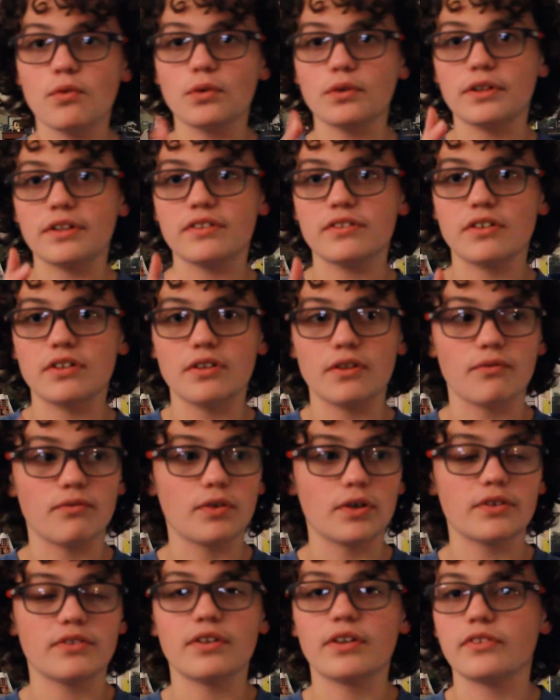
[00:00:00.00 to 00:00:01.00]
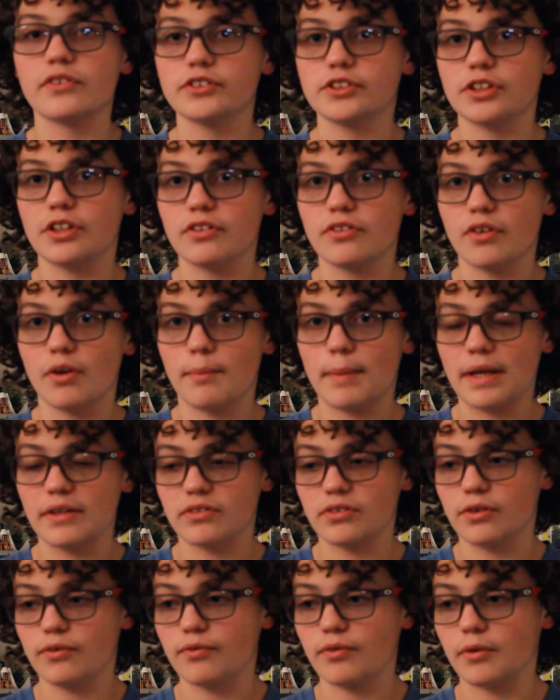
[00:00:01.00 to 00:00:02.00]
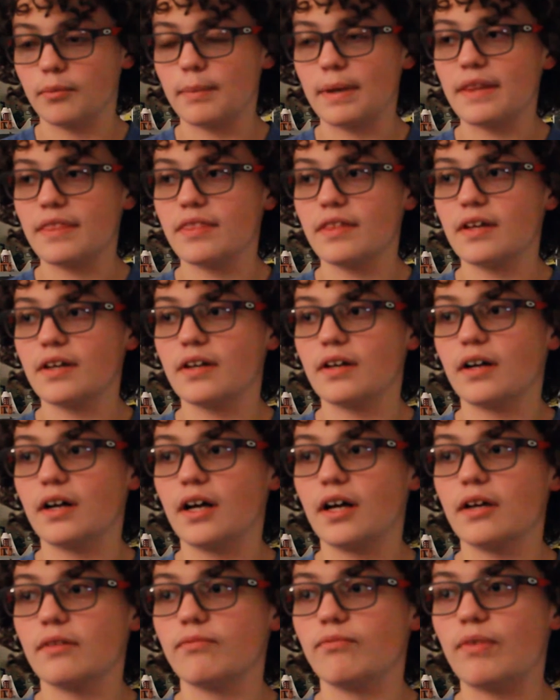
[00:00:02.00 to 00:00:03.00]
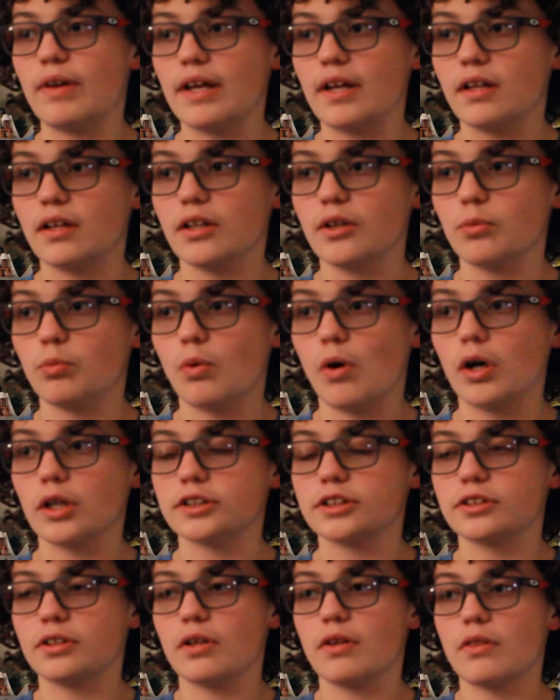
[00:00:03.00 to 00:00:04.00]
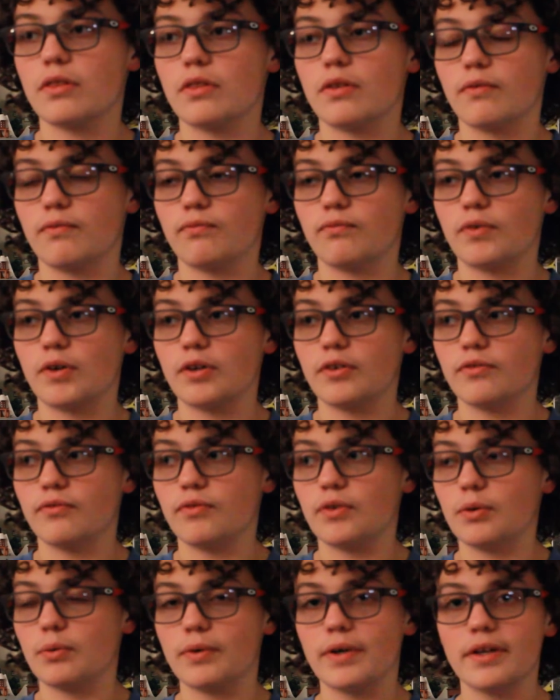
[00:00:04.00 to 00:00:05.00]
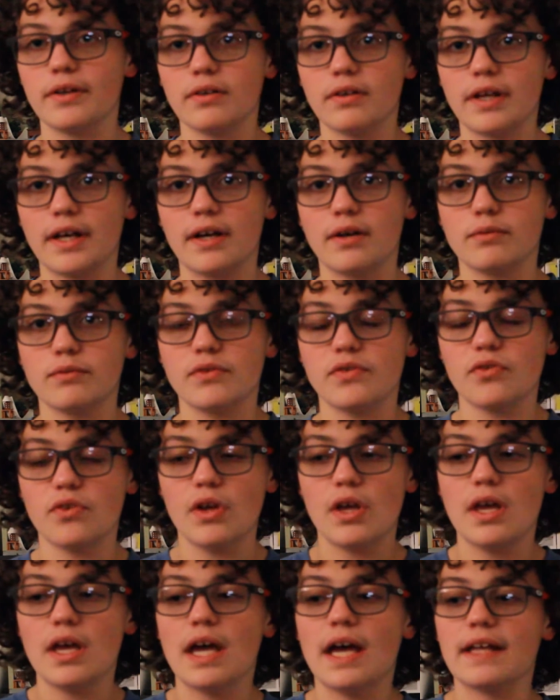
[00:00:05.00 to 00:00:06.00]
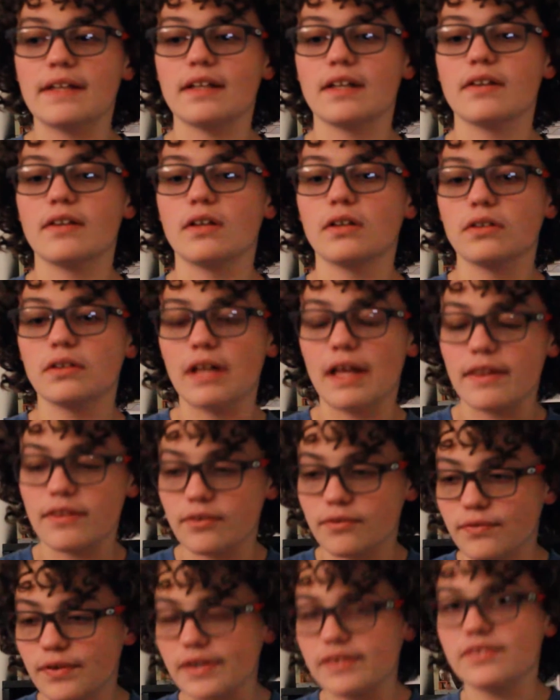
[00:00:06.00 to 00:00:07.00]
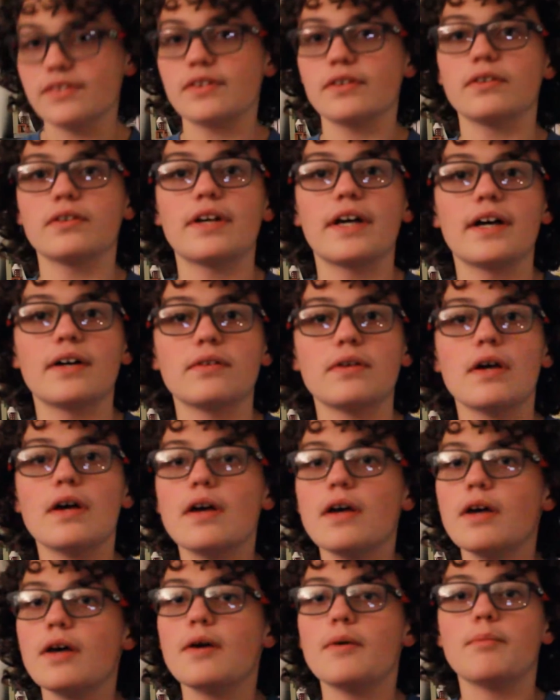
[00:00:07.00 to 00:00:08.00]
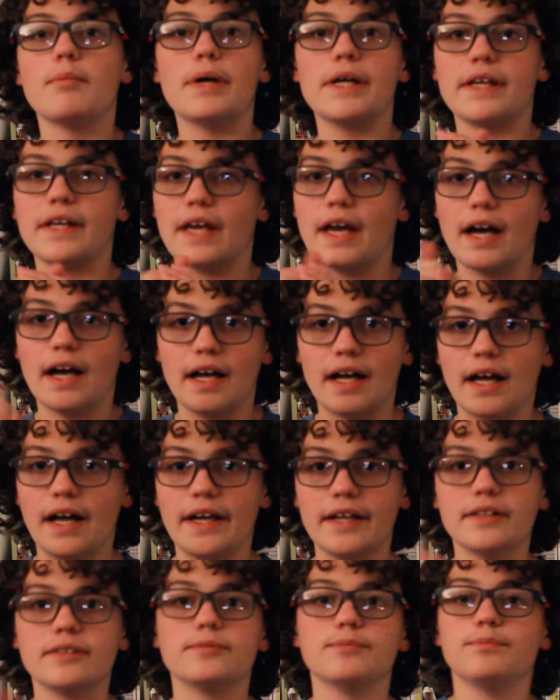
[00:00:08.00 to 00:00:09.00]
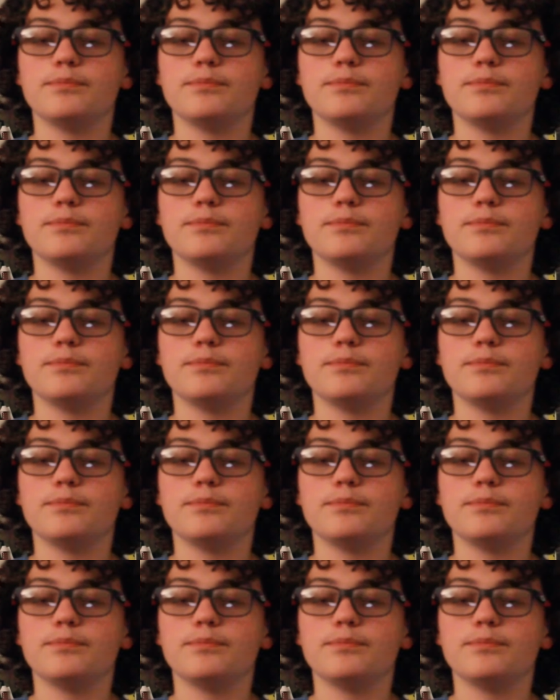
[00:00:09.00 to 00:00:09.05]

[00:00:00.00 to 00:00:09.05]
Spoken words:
only seen the first Texas Chainsaw Massacre film. I think I vaguely watched the first few kill counts and then the Leatherface kill count. But yeah, I